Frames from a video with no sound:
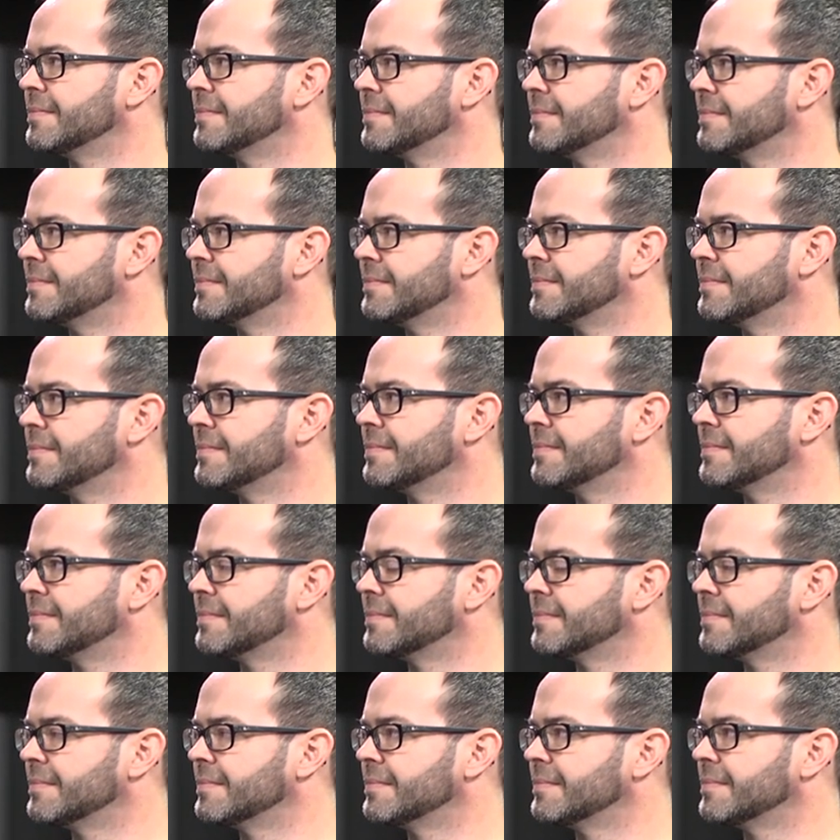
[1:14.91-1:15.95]

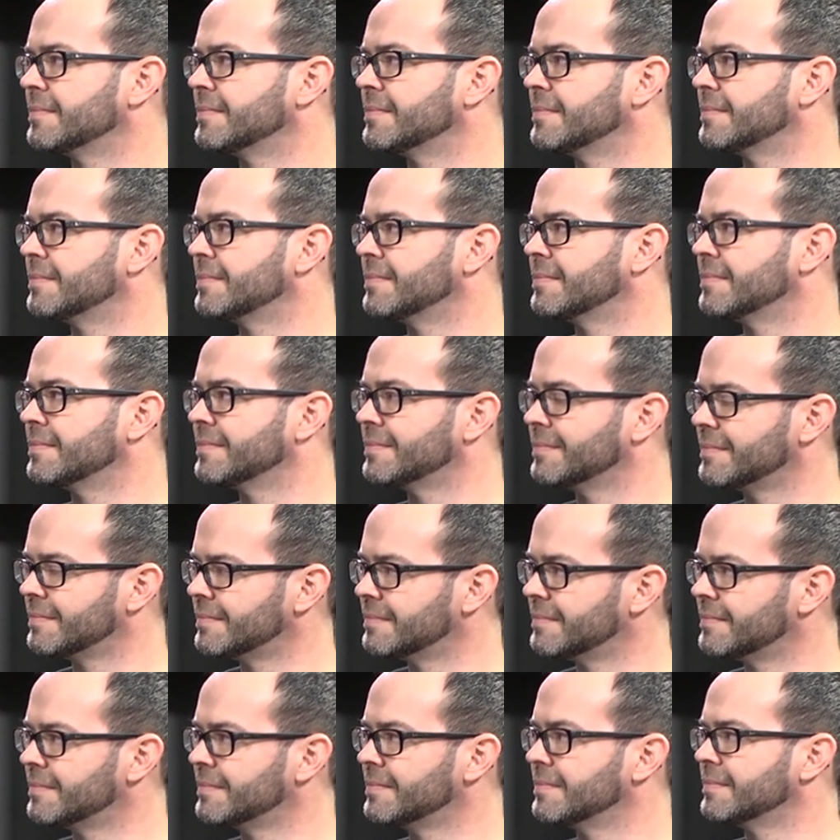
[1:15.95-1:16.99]

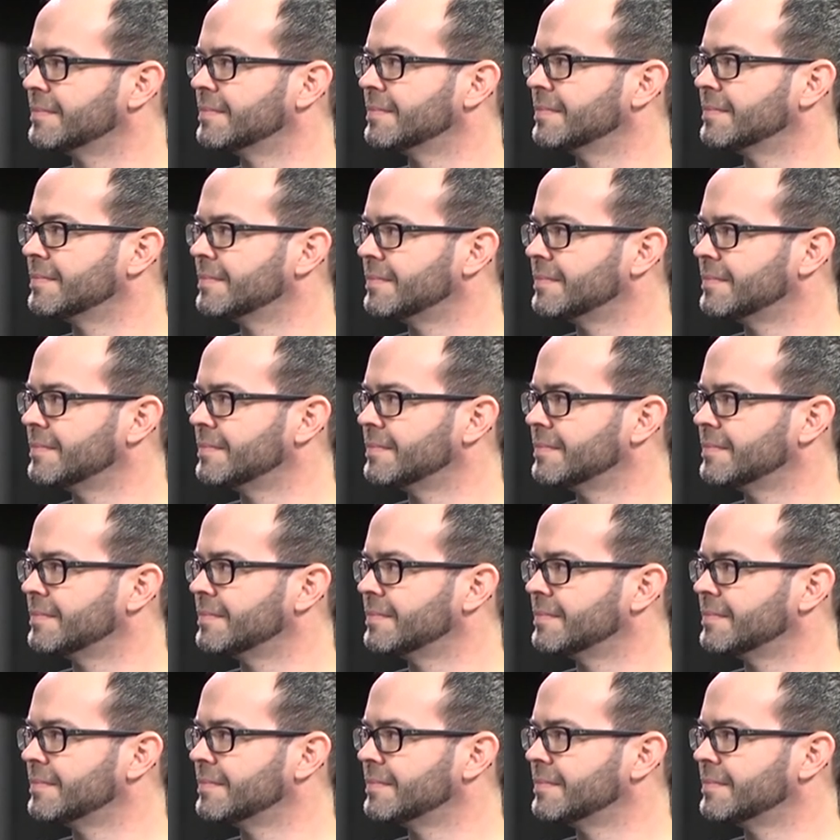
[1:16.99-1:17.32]
(not speaking)